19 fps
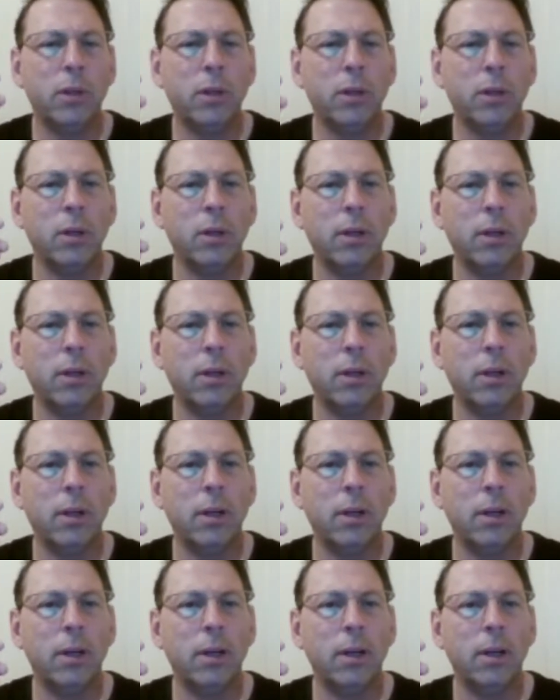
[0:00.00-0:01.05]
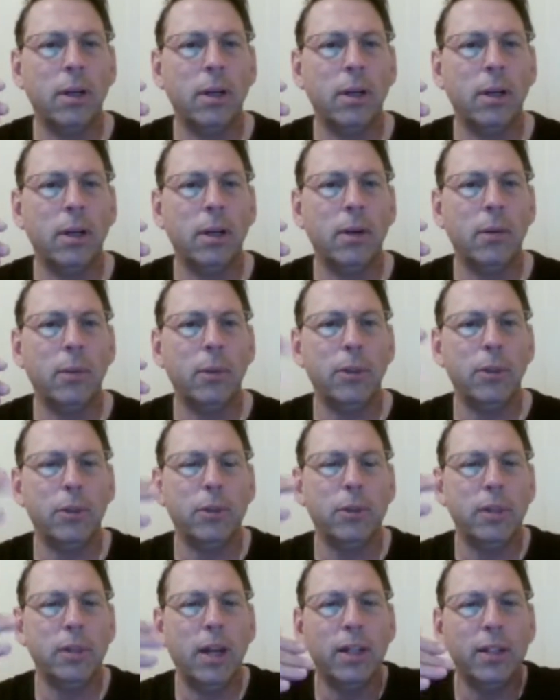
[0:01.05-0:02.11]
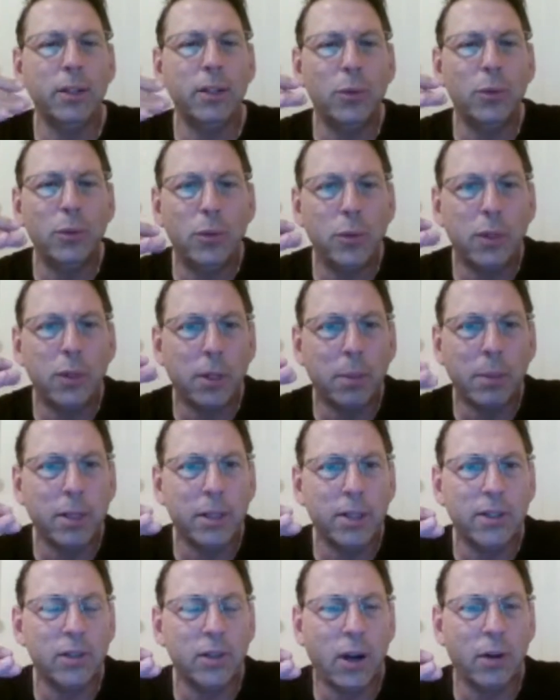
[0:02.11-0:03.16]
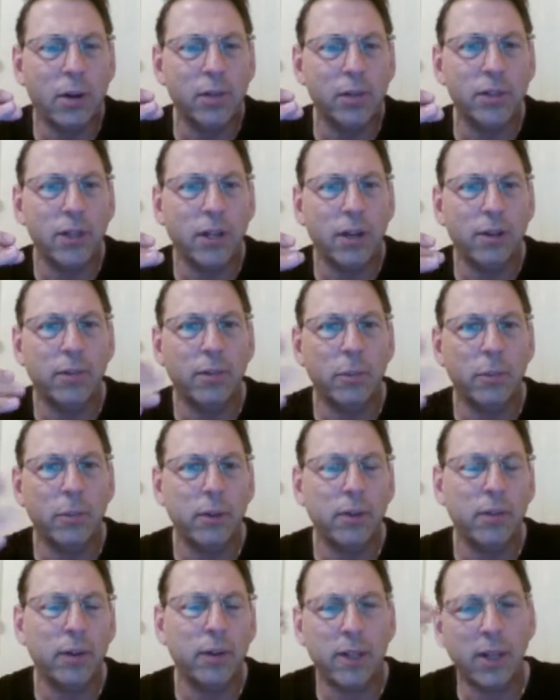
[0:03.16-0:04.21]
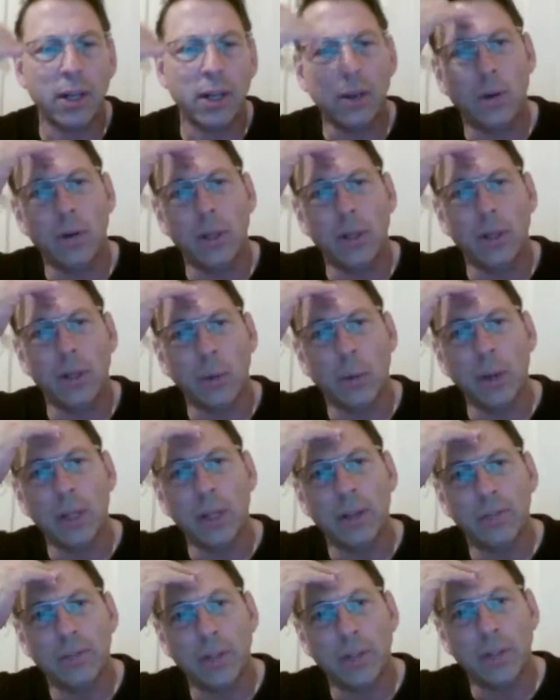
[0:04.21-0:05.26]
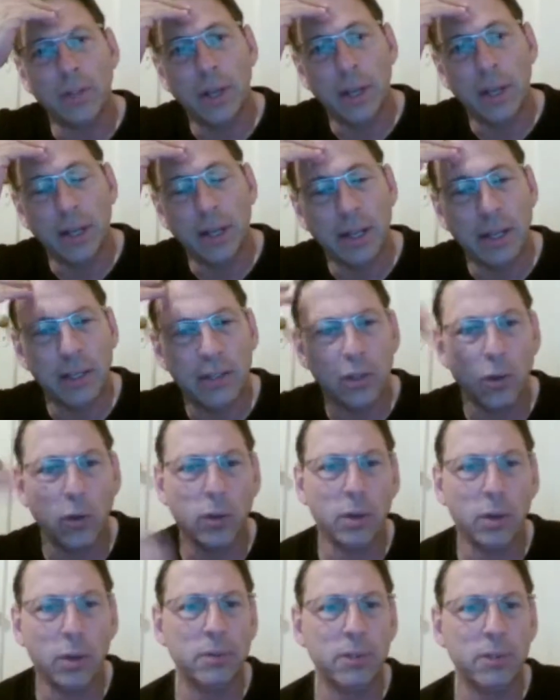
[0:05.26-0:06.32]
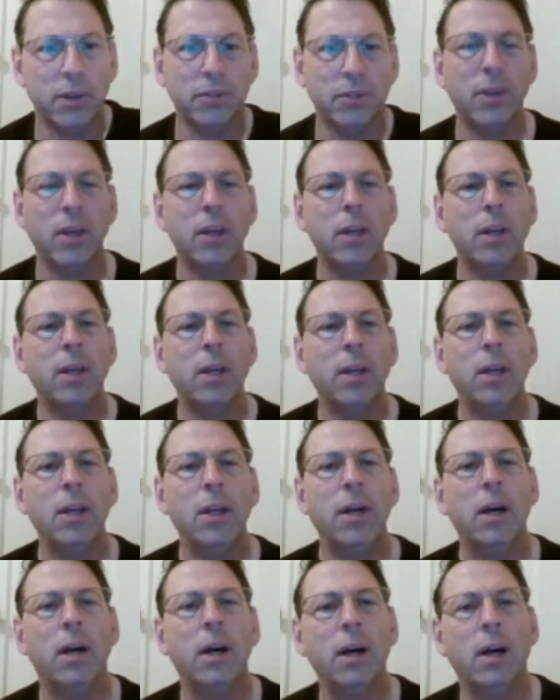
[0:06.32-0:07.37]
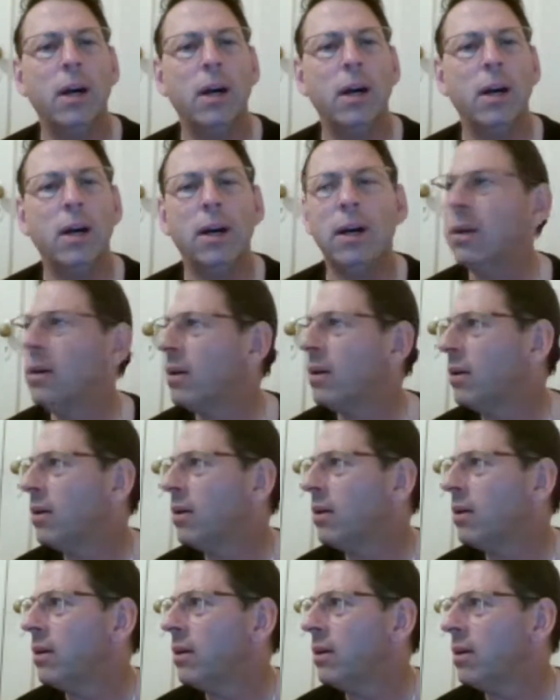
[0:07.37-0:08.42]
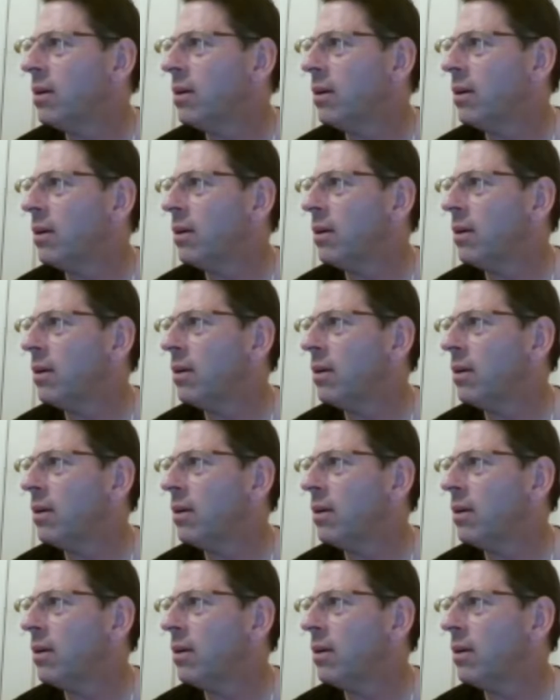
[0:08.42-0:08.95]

When you not you literally starve yourself. What the fuck do they call it? The weightlifting idiots call themselves. I can't remember.